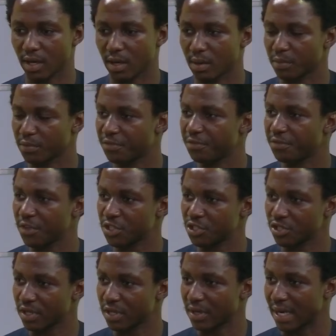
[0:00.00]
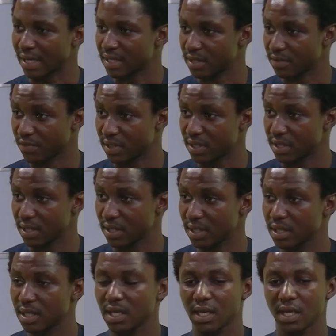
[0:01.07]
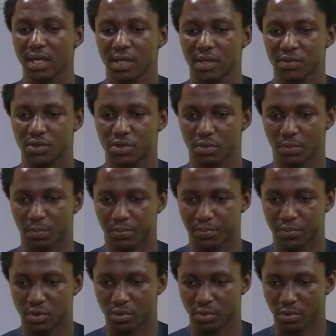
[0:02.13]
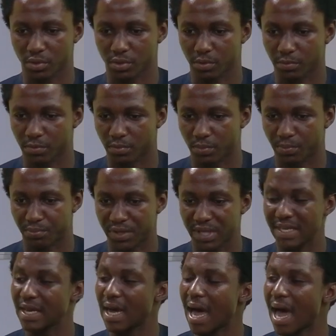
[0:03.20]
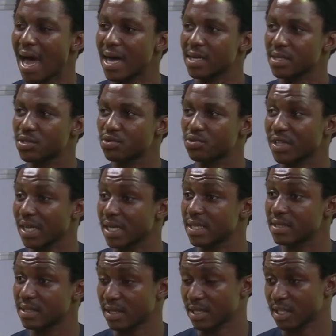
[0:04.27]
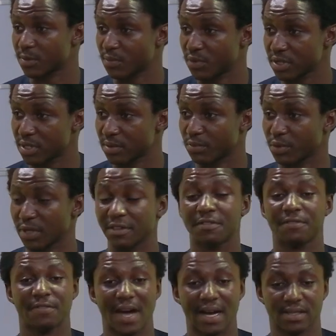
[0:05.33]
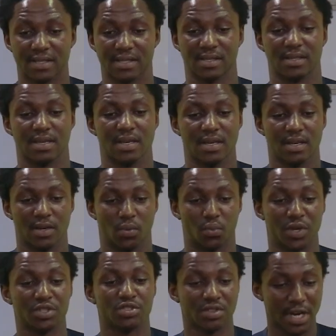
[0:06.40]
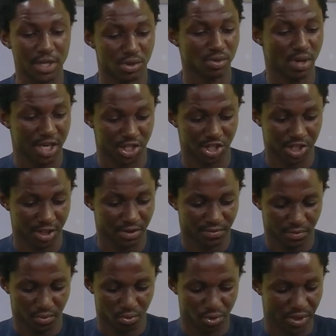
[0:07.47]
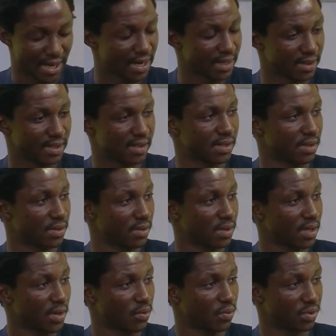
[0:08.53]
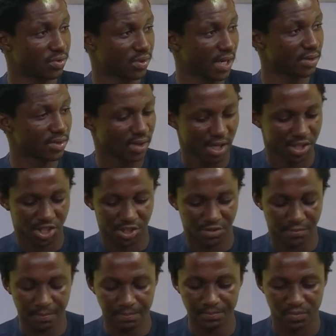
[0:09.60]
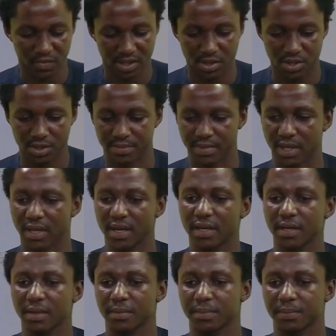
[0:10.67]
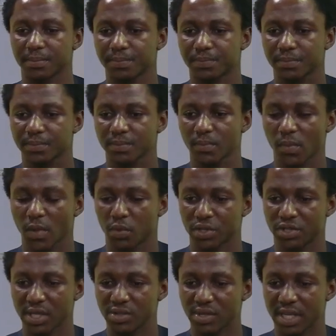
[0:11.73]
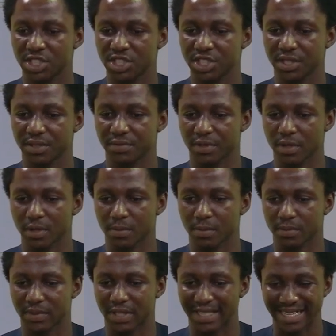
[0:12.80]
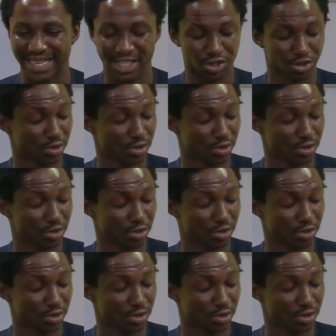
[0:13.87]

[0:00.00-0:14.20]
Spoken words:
fictional activity to be as realistic as possible. In fact, we're trying to achieve reality. We're trying to achieve, excuse me, we're trying to achieve the natural